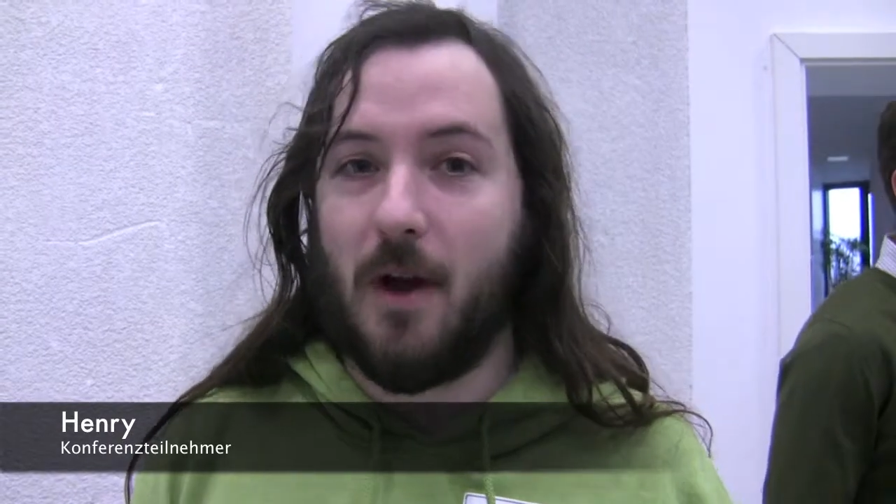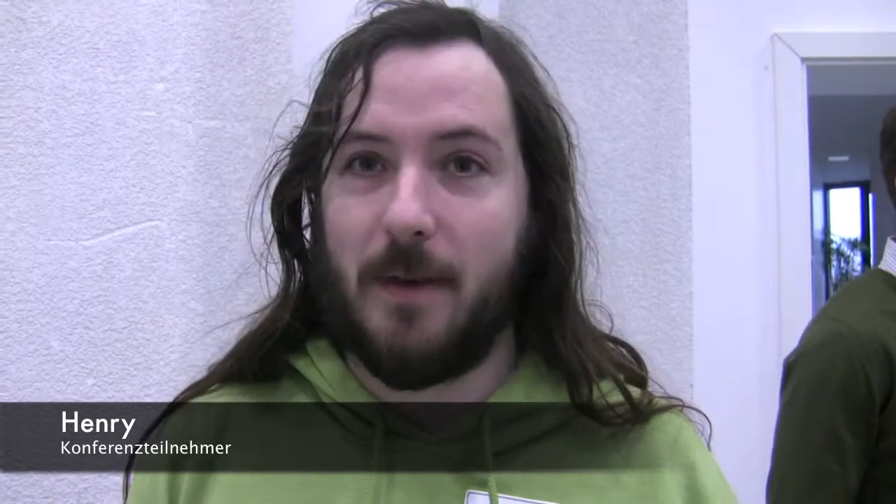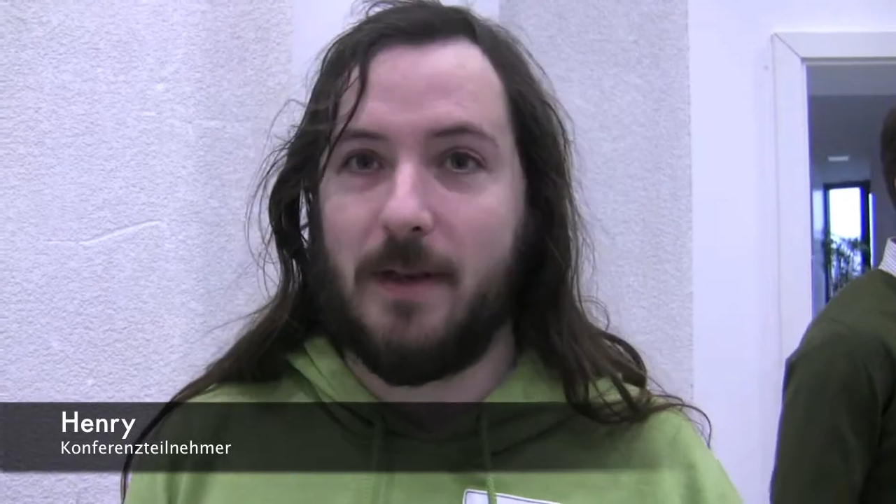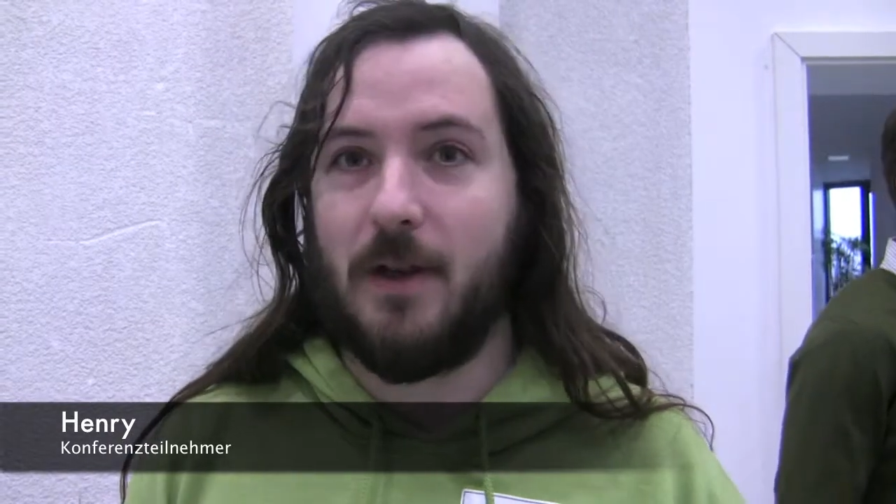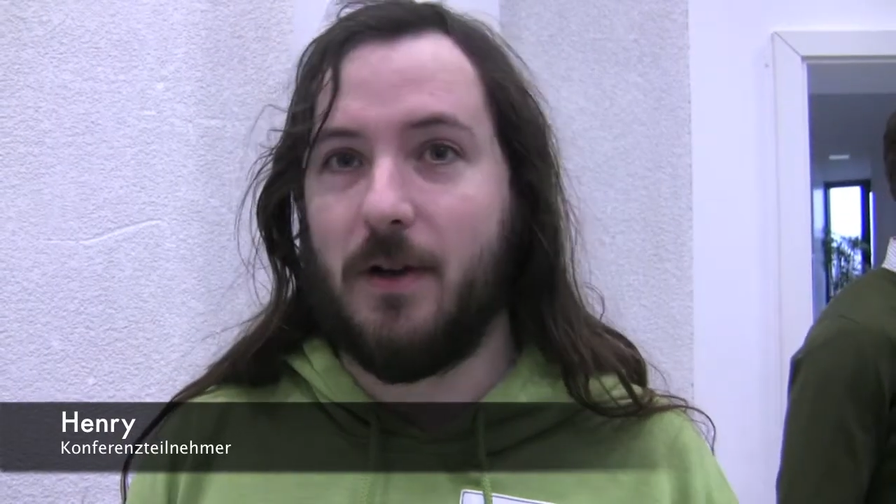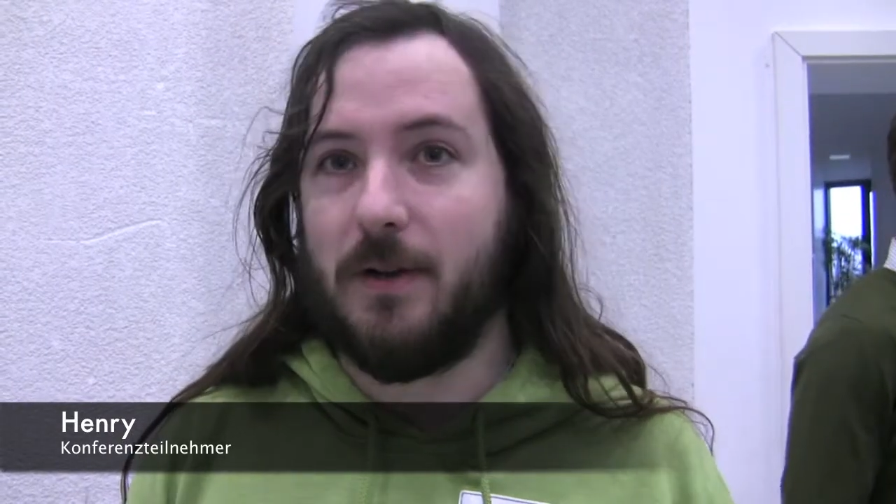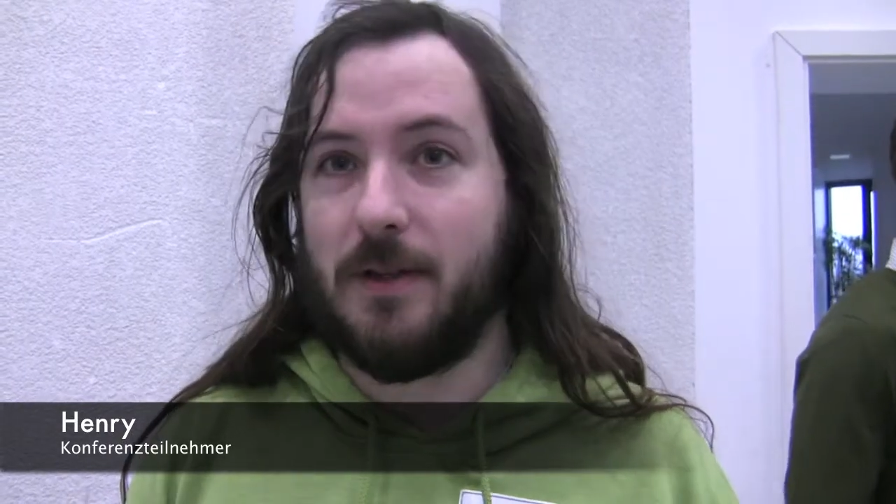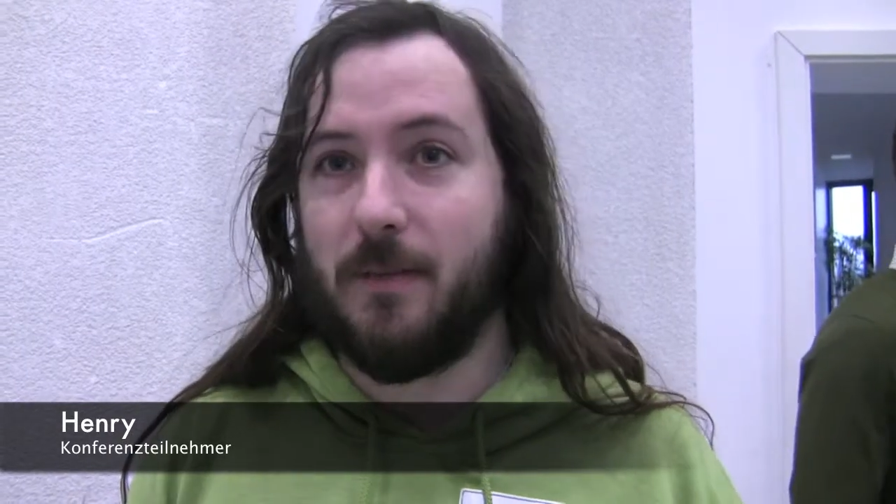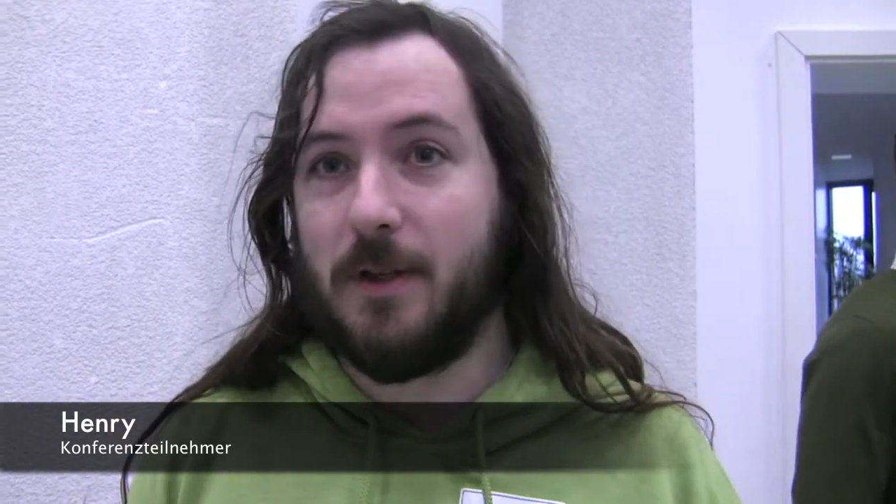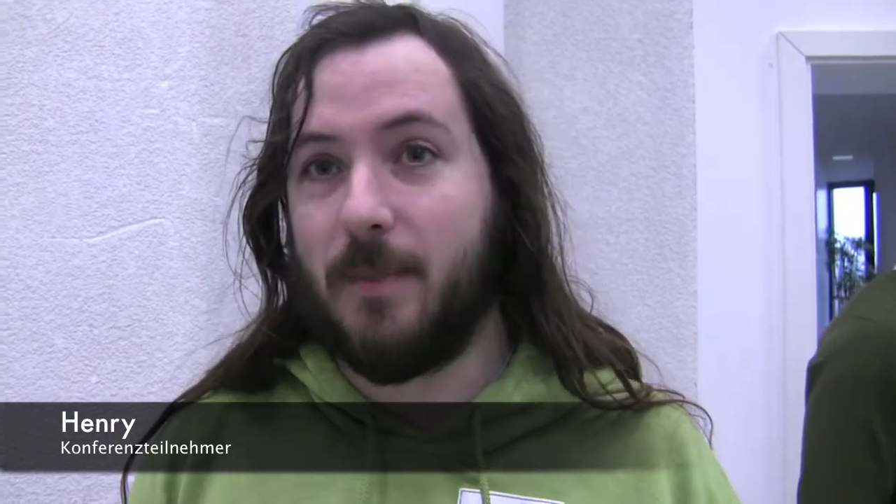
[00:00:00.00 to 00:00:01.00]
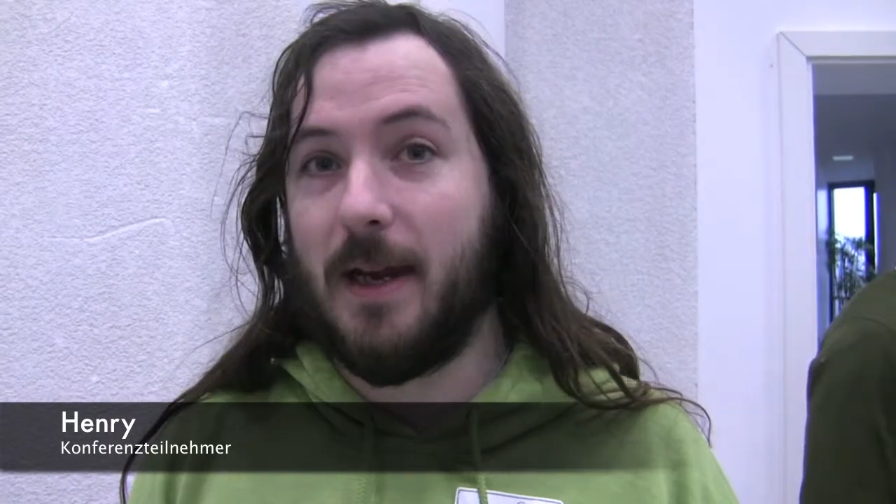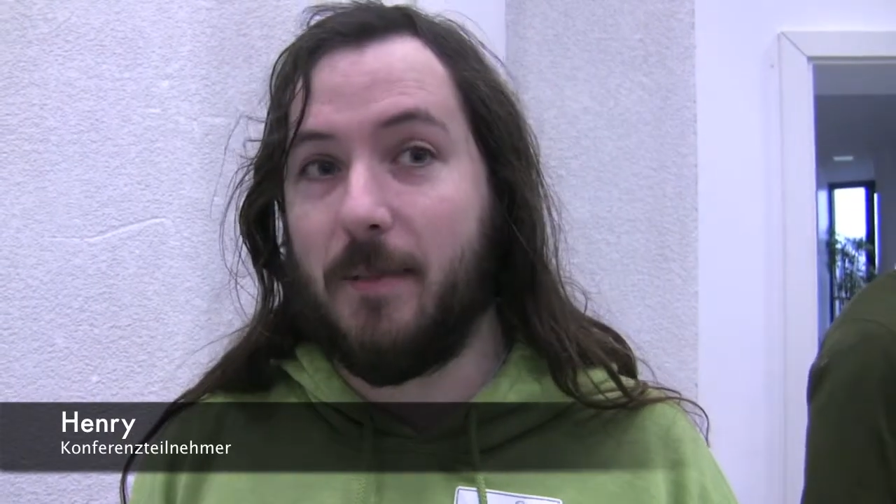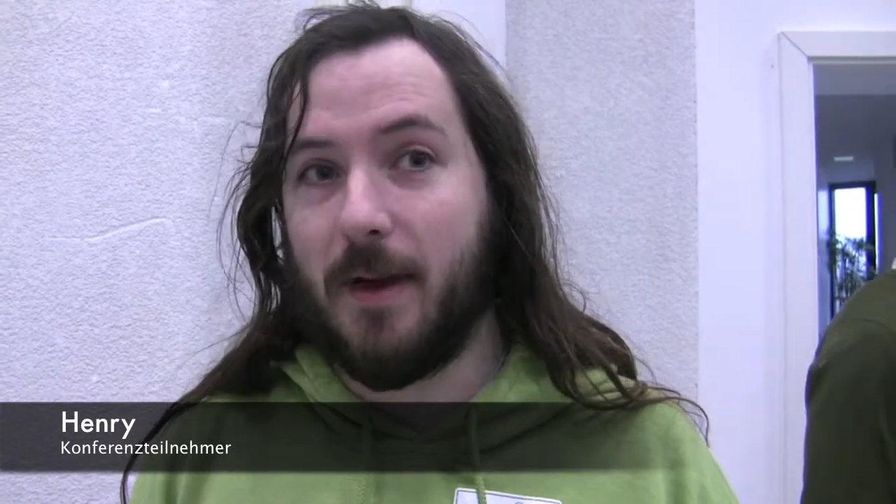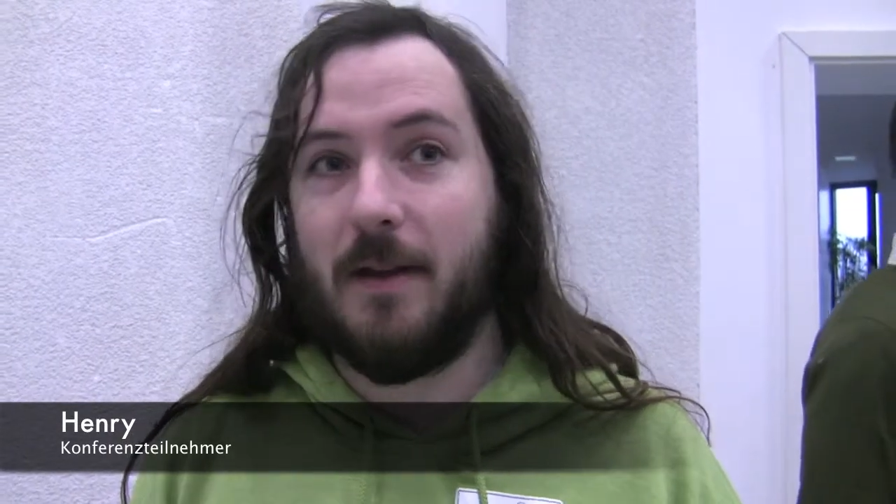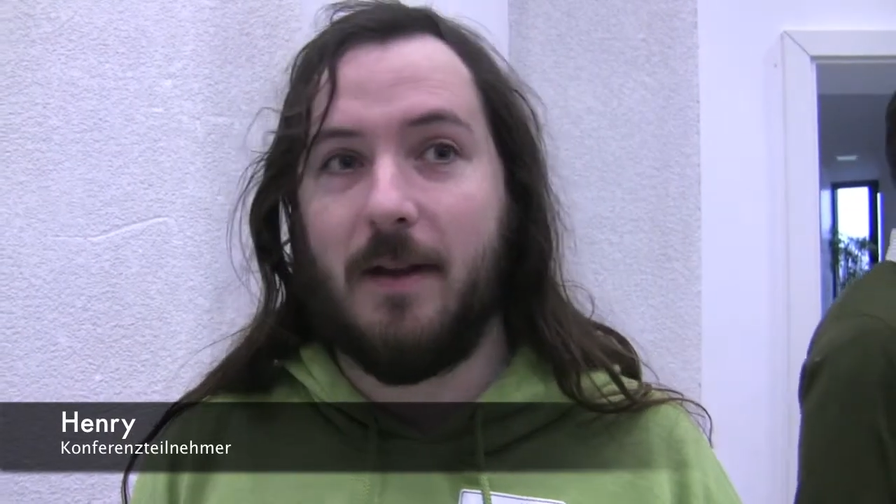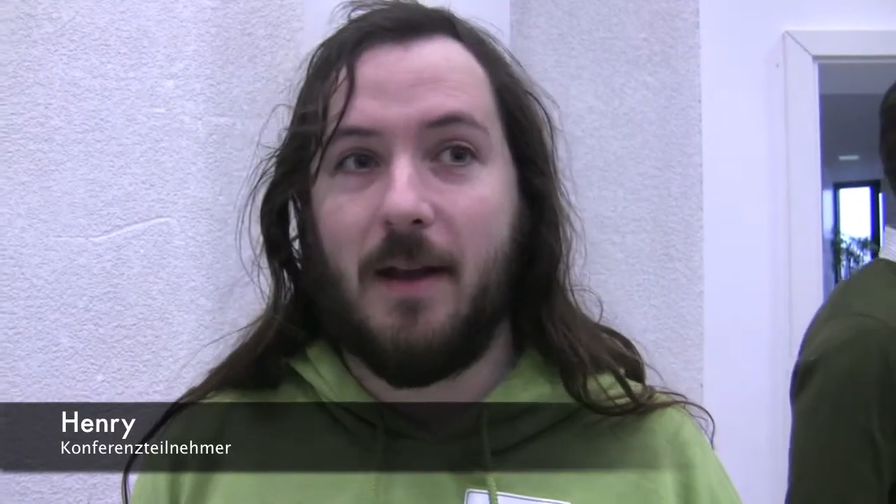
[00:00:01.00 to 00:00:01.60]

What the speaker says: comment on someone's paper,